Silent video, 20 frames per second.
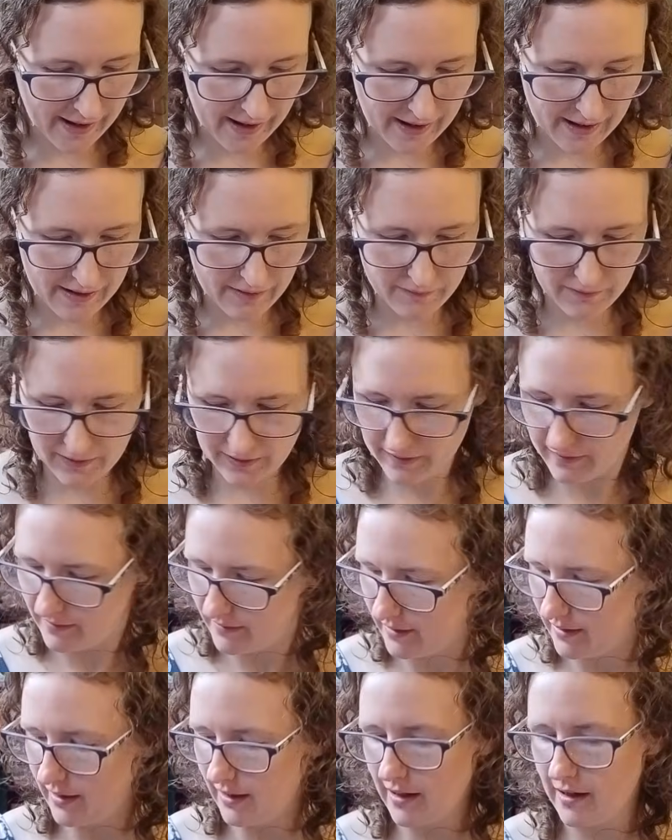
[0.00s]
have
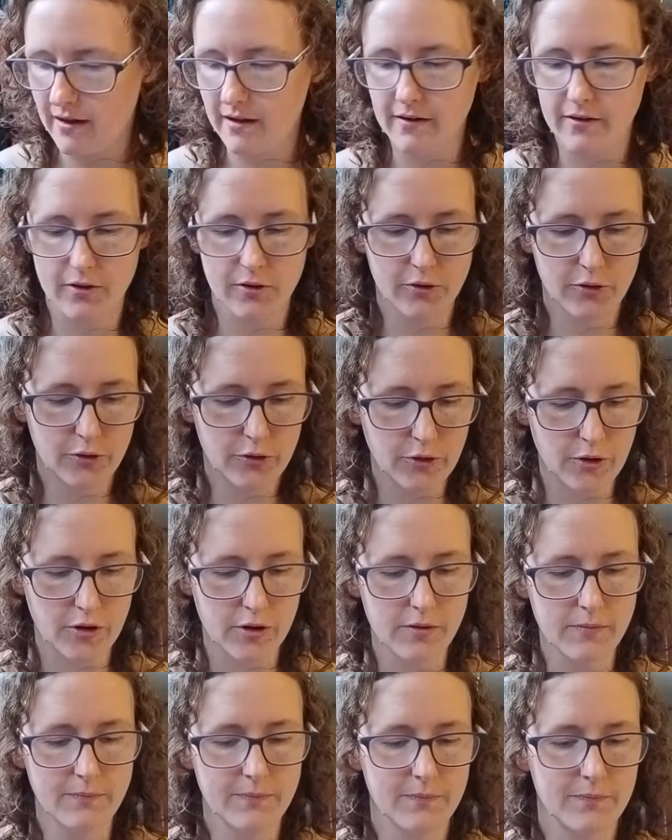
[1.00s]
the yarn.
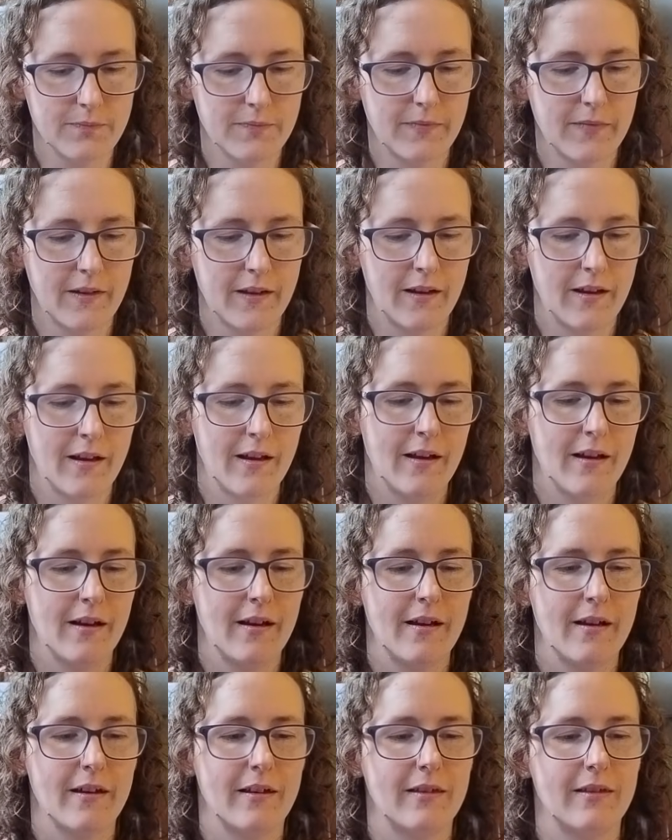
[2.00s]
So
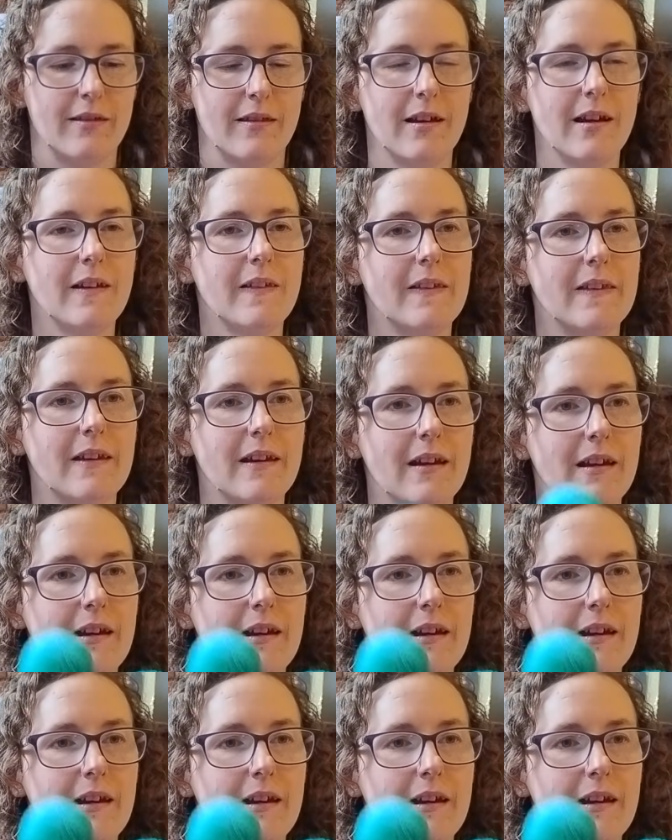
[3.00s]
this